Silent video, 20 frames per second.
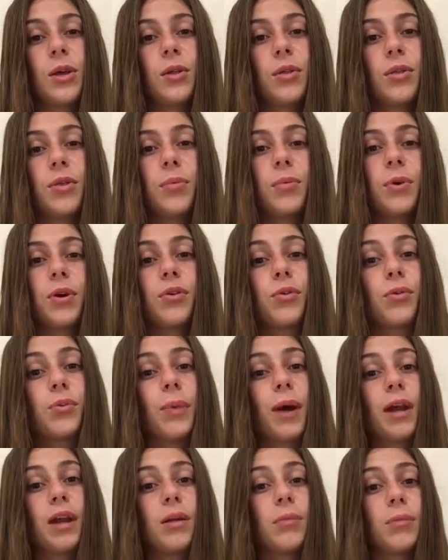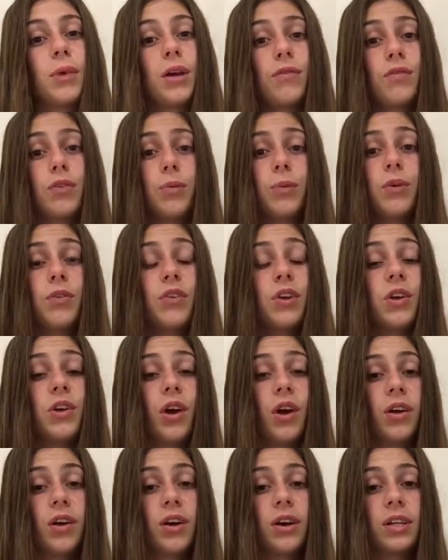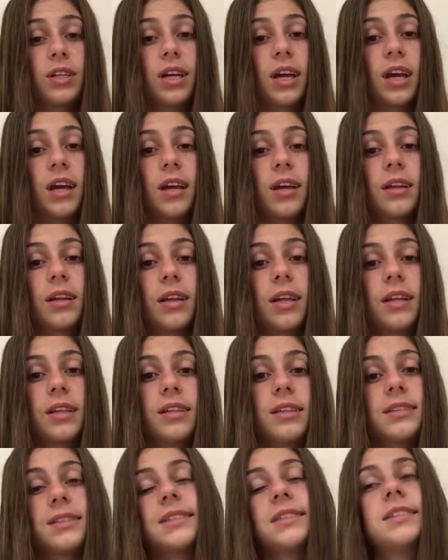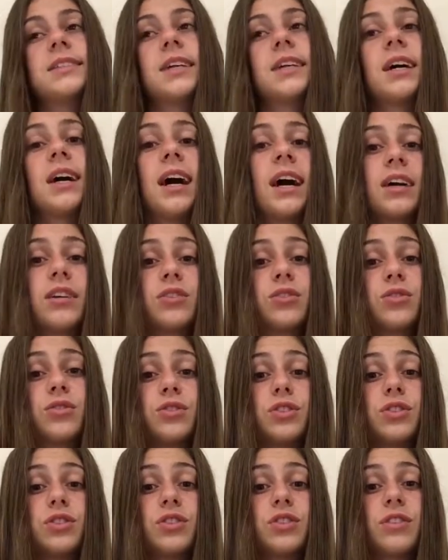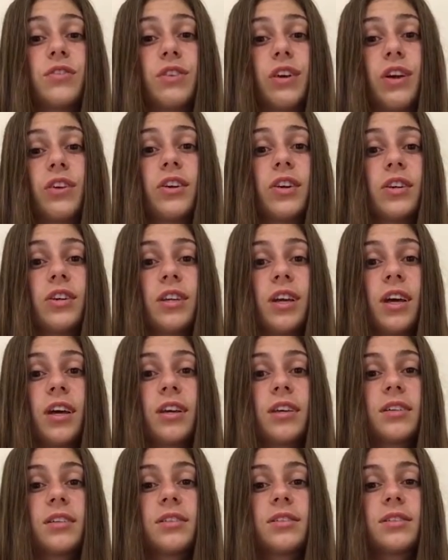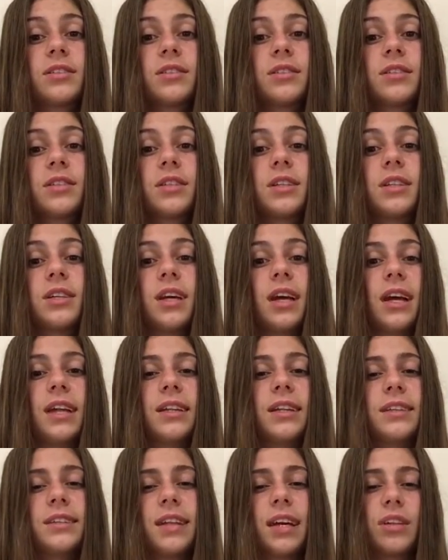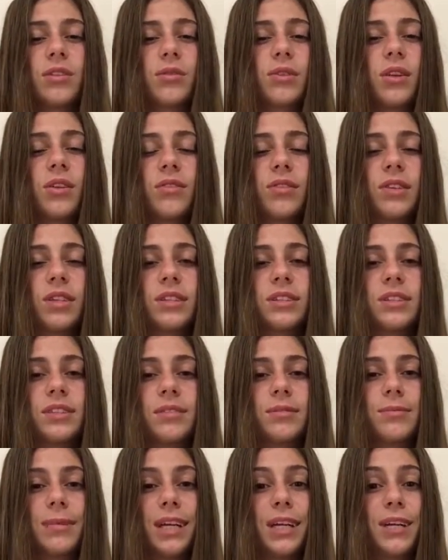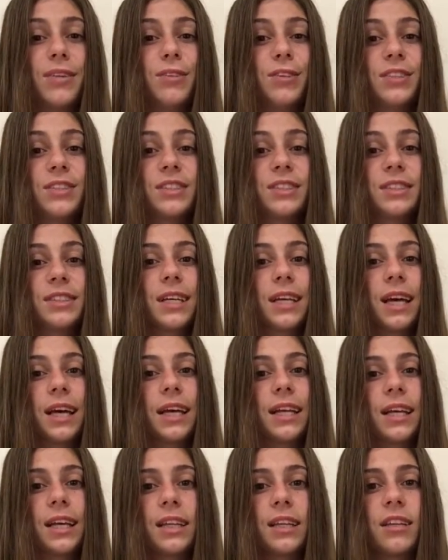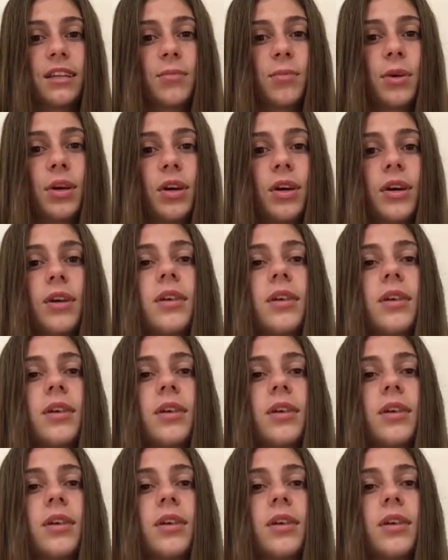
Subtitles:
the book reminded me of the movie Groundhog Day. Like, this is a high school version of Groundhog Day. And that's one of the many reasons like I like this book.